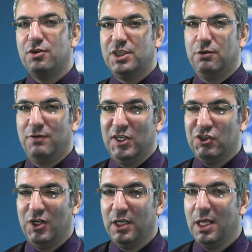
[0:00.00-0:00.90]

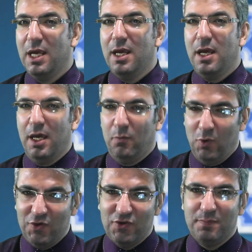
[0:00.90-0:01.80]
duration, a
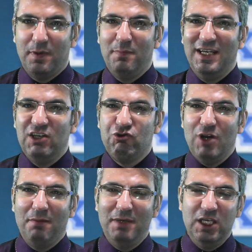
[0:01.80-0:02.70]
residence permit
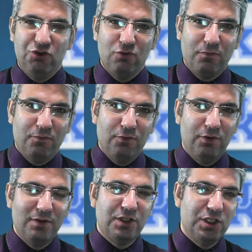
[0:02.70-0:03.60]
shall be issued
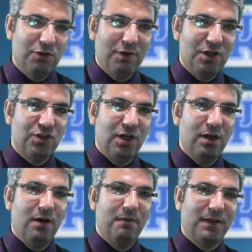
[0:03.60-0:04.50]
for the
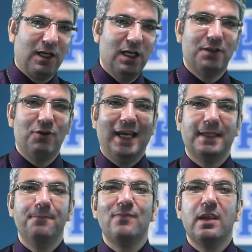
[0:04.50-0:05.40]
duration of the
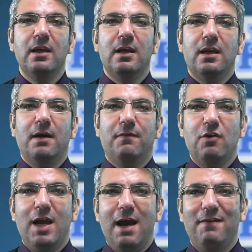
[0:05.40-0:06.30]
contract. If
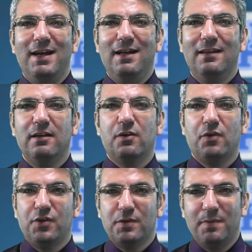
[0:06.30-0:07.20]
you have held a
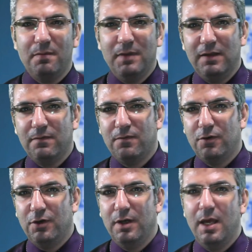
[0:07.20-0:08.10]
residence permit
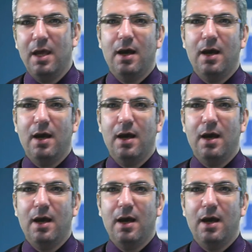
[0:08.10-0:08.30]
for